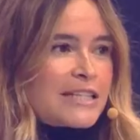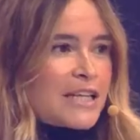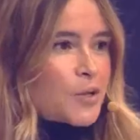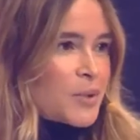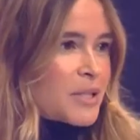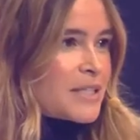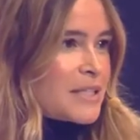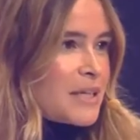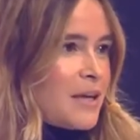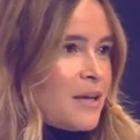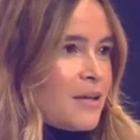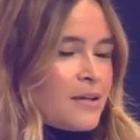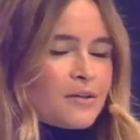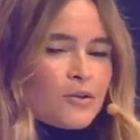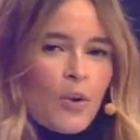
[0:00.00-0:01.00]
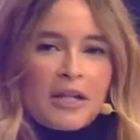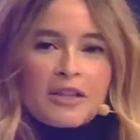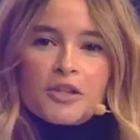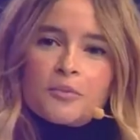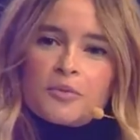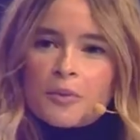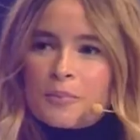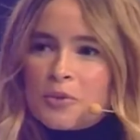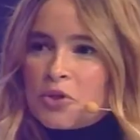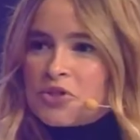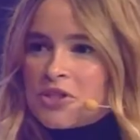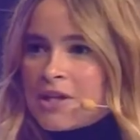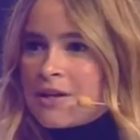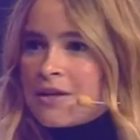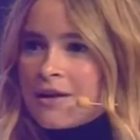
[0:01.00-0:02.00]
sequencing, quantum
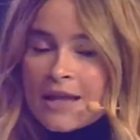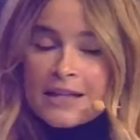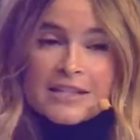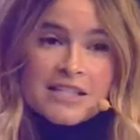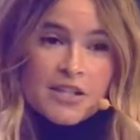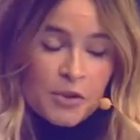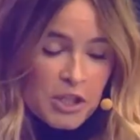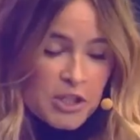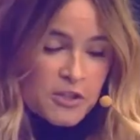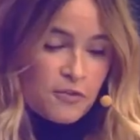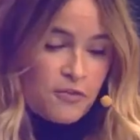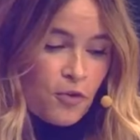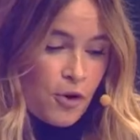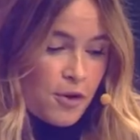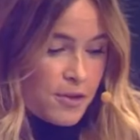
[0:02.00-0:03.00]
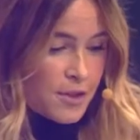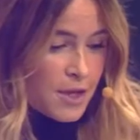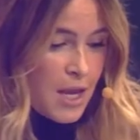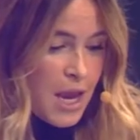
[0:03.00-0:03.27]
computing, and so on and so forth.